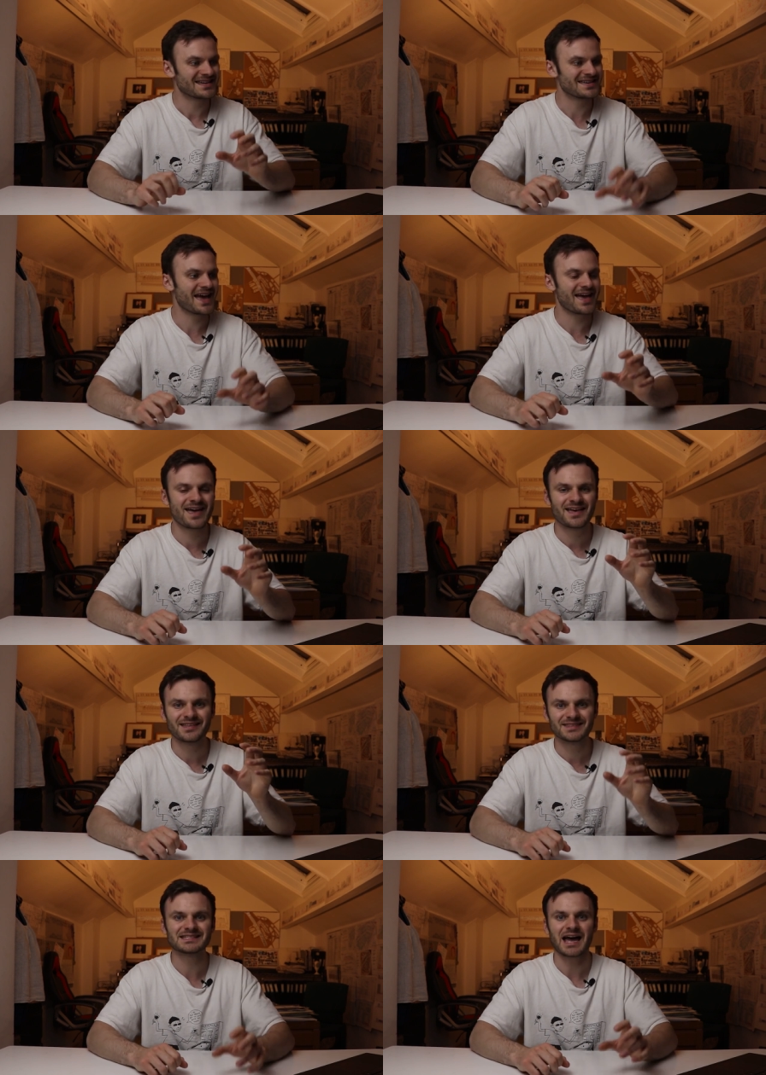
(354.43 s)
Yet
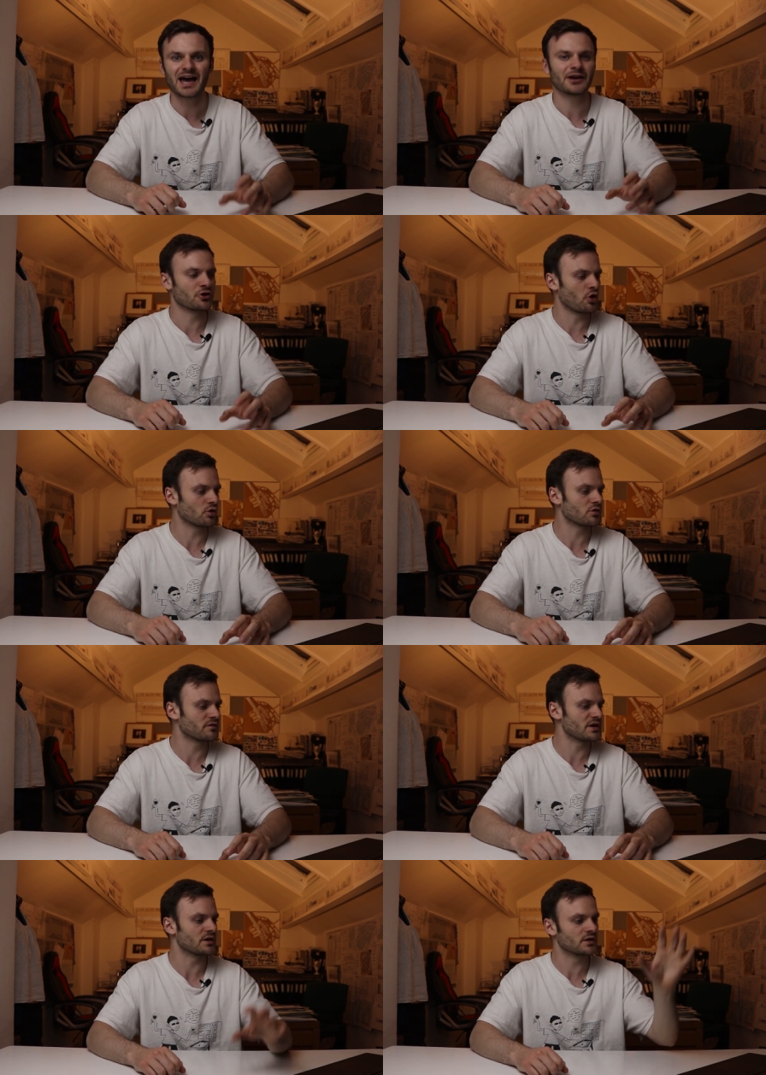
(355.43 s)
this
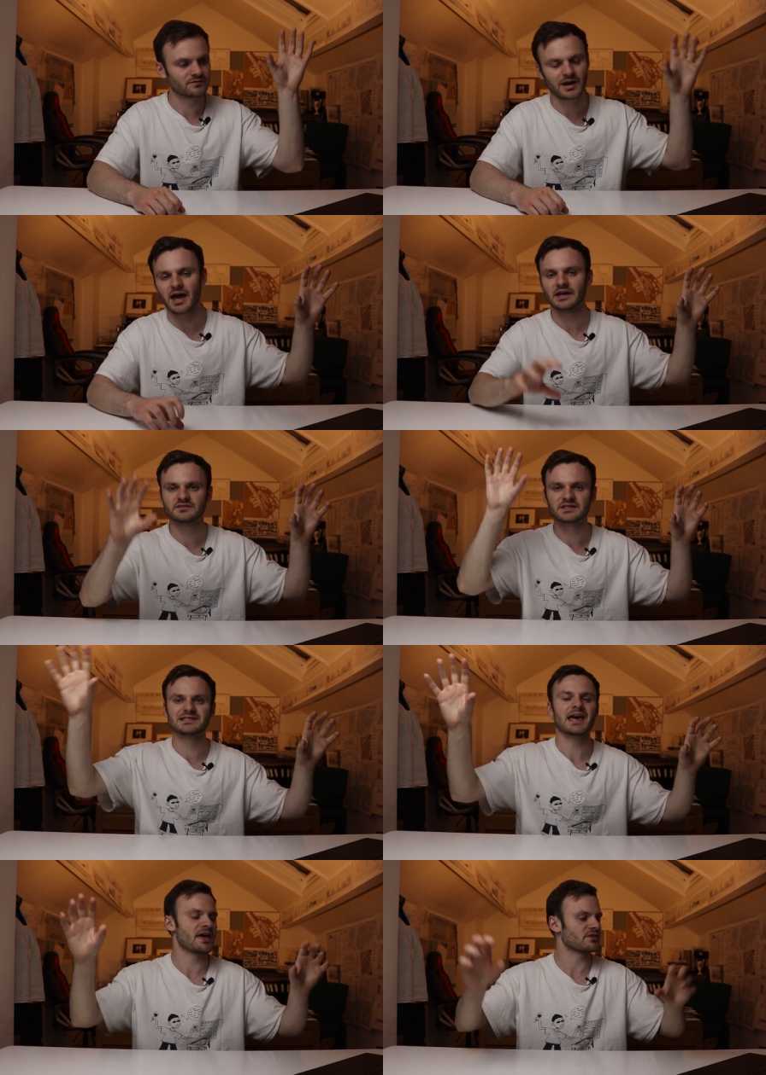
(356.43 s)
iconography of life to
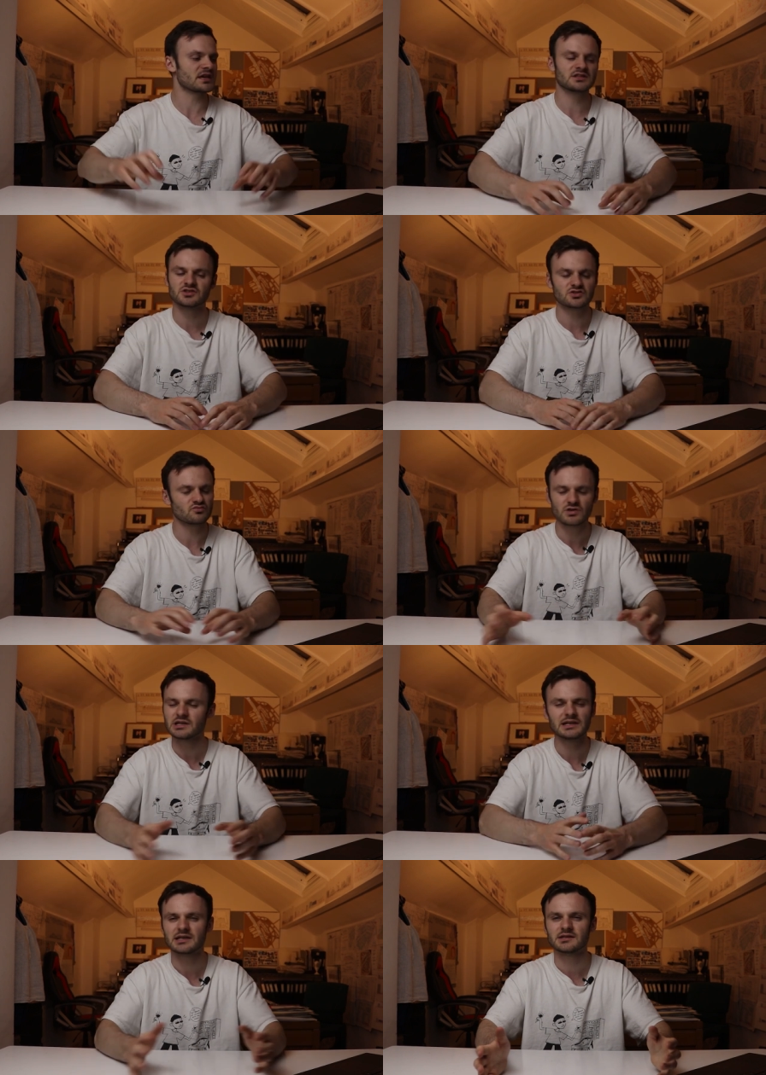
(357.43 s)
death is just
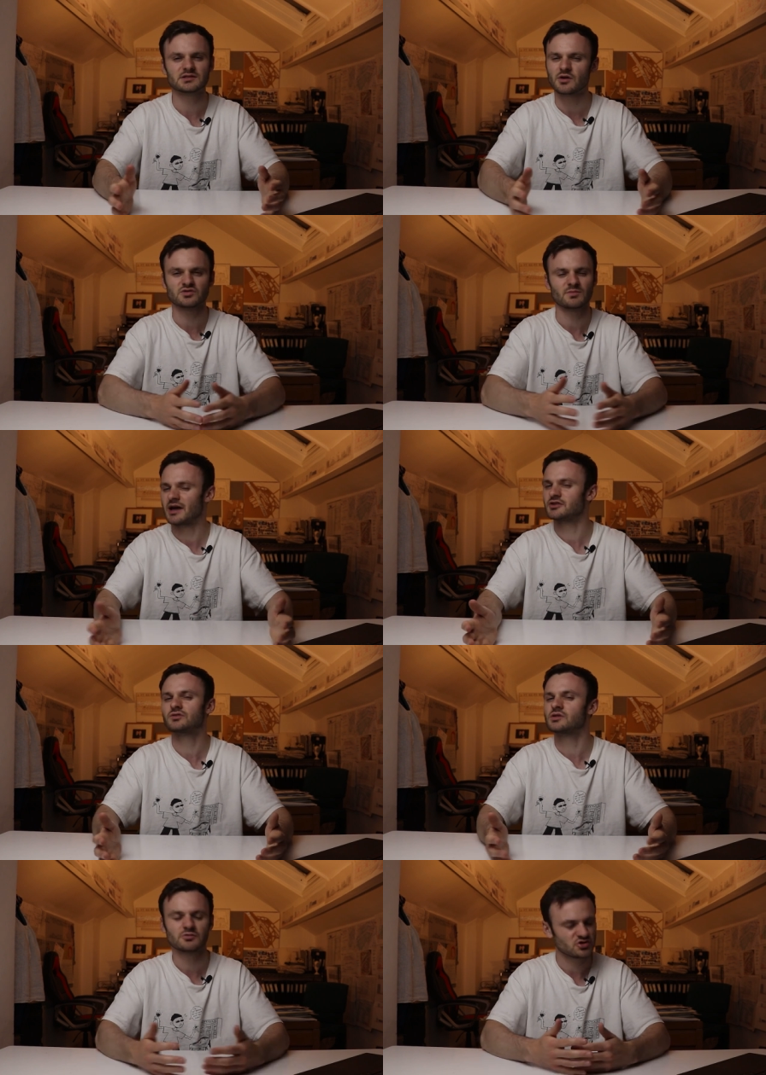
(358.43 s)
really so smart,
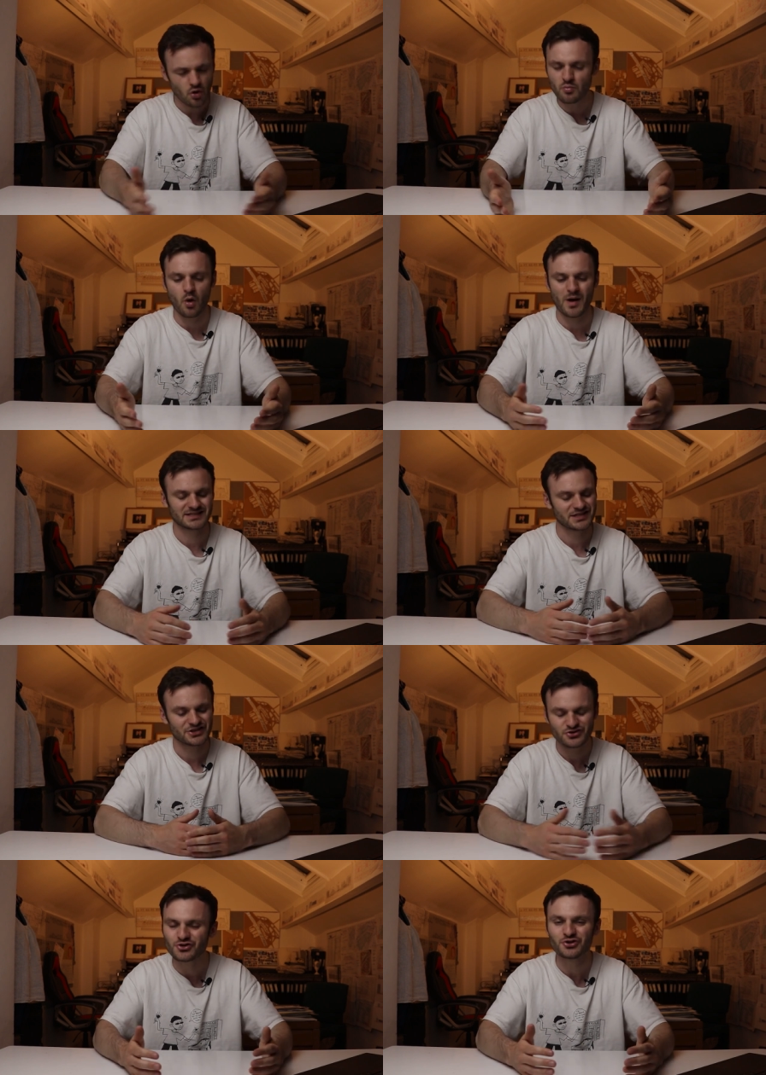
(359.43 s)
you, you so
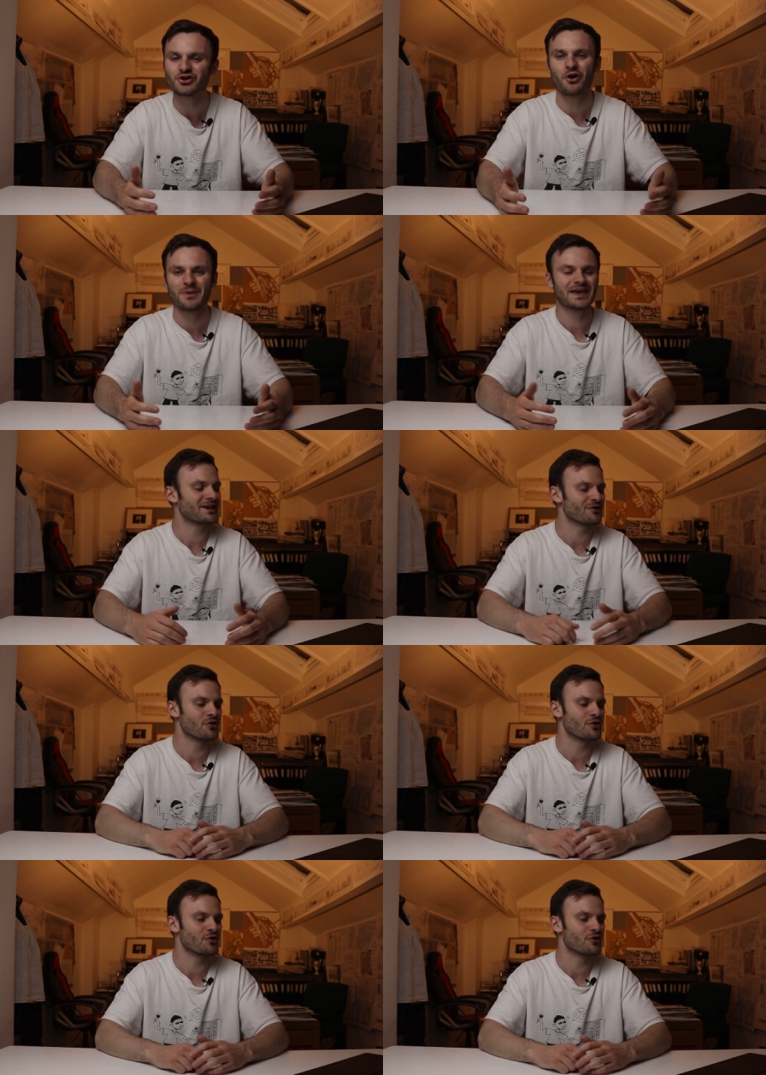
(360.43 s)
poetic, you could not make